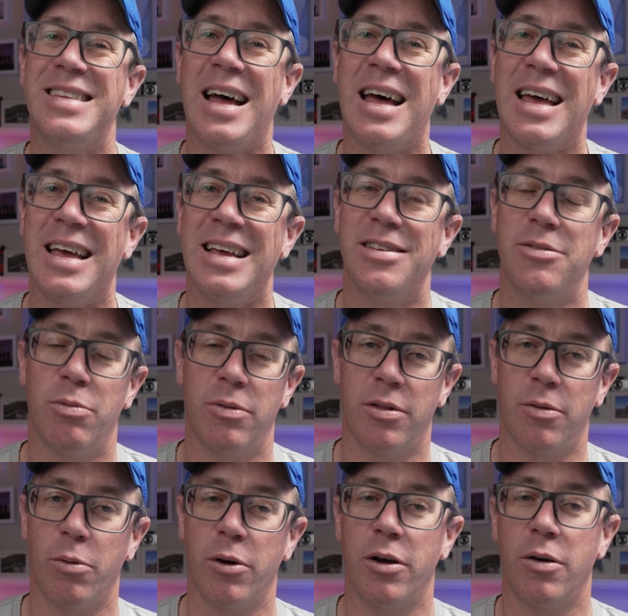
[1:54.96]
days, with
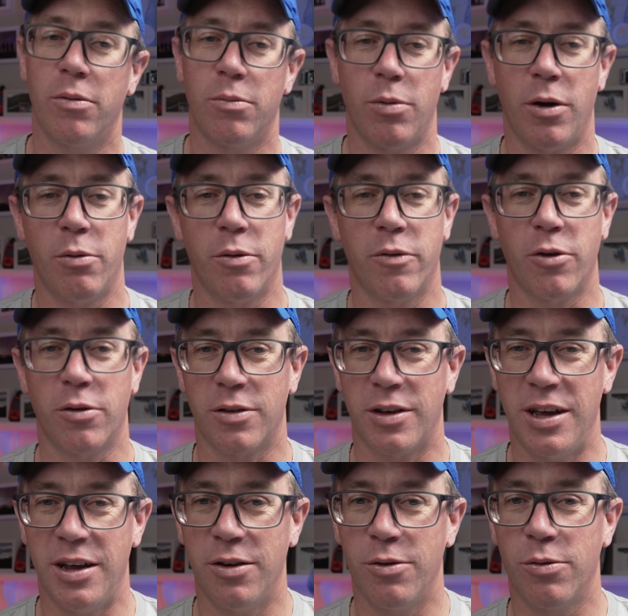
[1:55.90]
the world where we've got
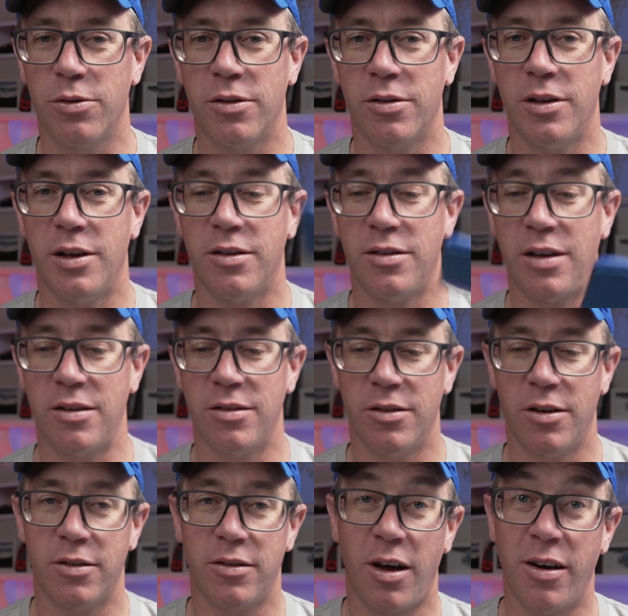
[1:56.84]
Kindles and things, that's
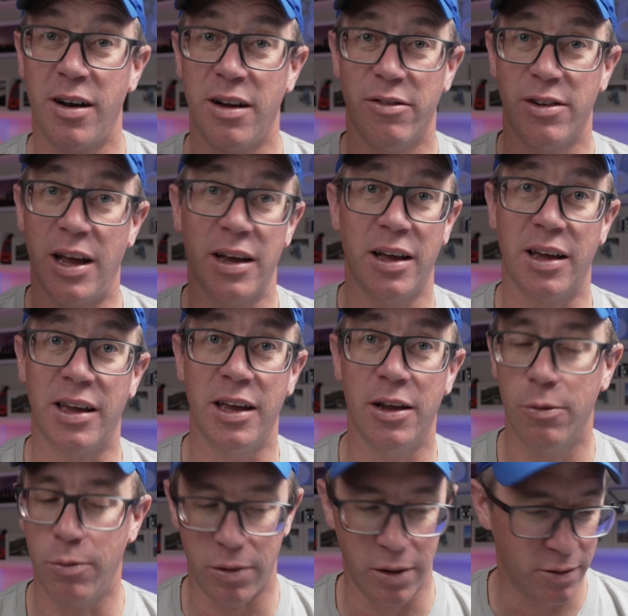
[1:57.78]
nice. I don't even take a
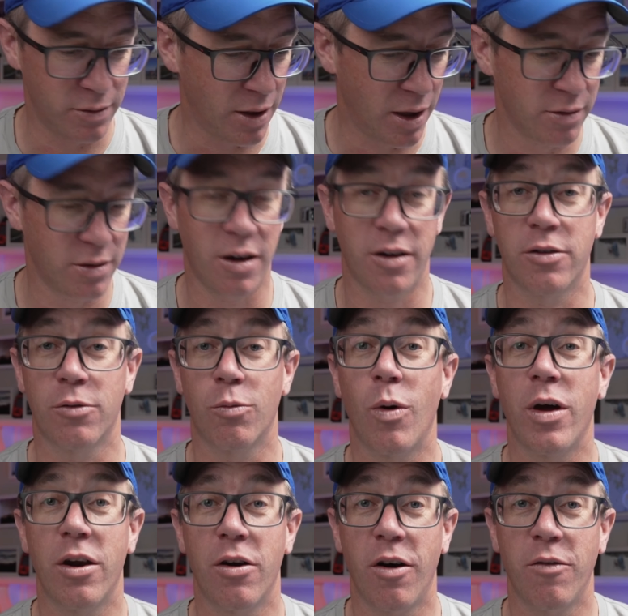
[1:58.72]
Kindle these days. I just
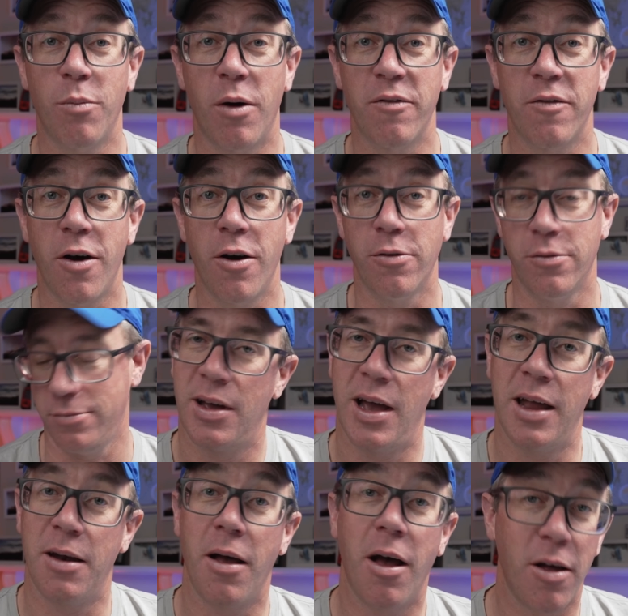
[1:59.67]
read it off my phone.
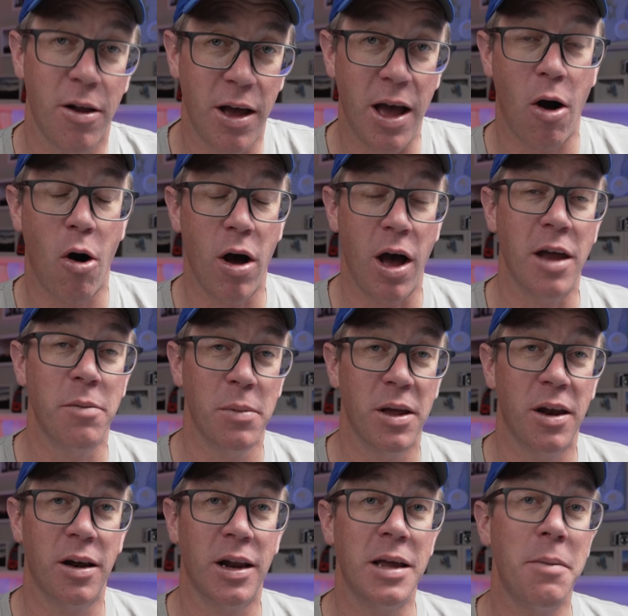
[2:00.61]
And
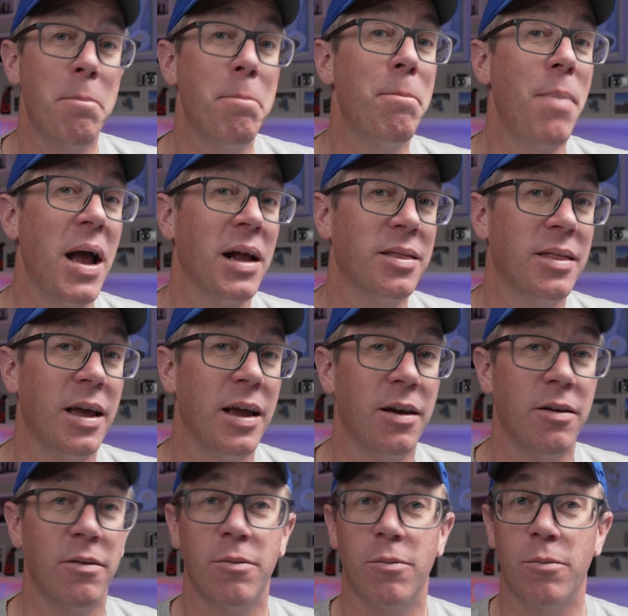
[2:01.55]
admittedly, back then,